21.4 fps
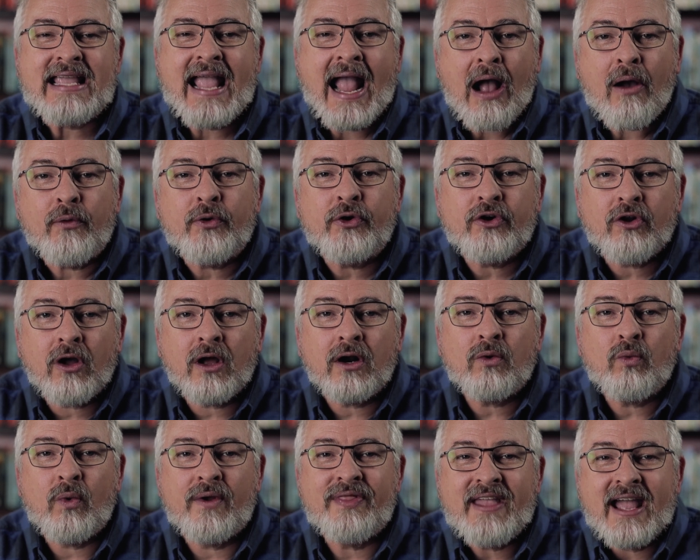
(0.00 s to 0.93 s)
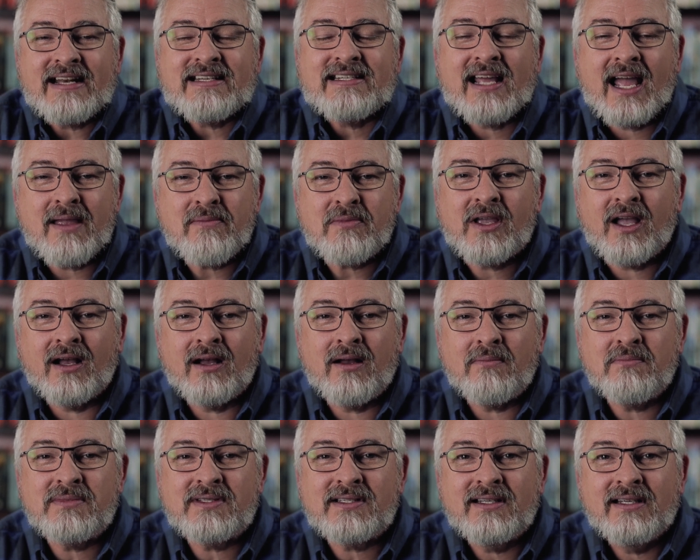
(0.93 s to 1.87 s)
counted on when that time
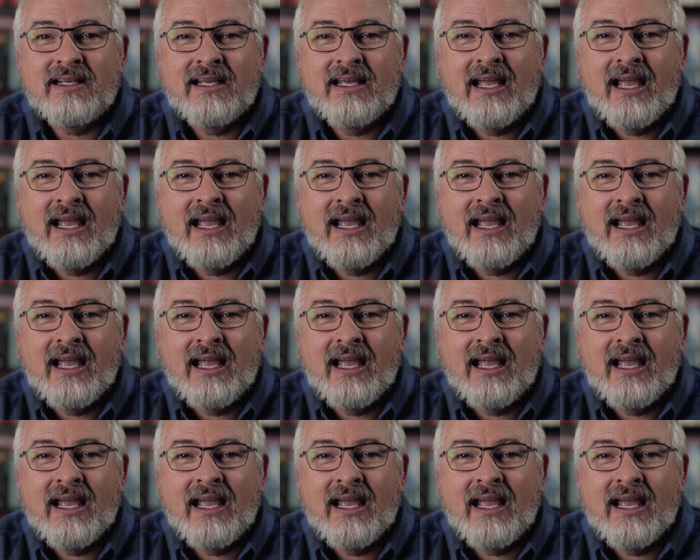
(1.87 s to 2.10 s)
comes?